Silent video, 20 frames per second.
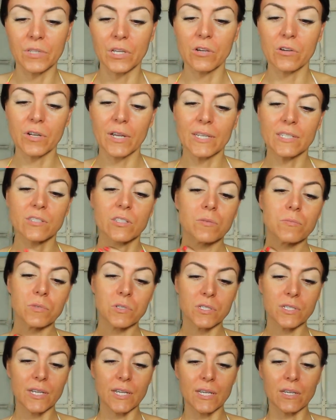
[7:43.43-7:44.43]
Okay, so I'm
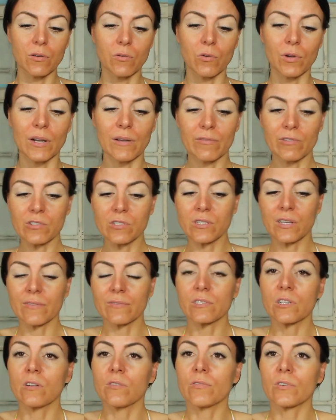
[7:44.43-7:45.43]
just taking whatever's
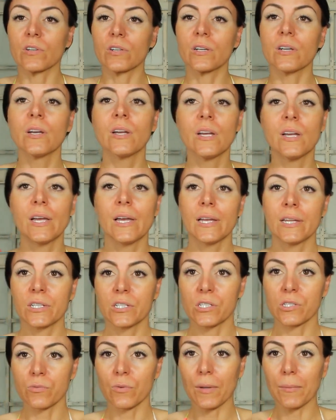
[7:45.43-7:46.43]
left over,
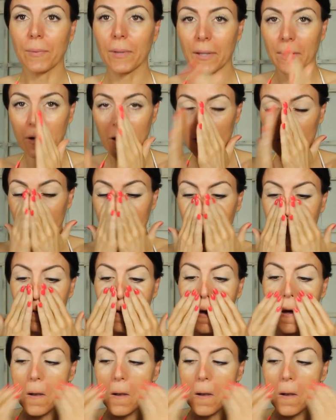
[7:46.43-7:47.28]
just wiping it off.